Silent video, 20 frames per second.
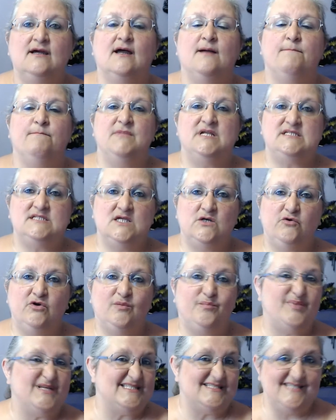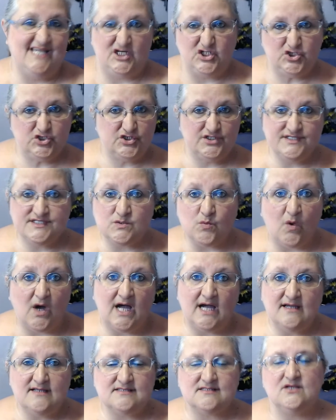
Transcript: material possessions wise,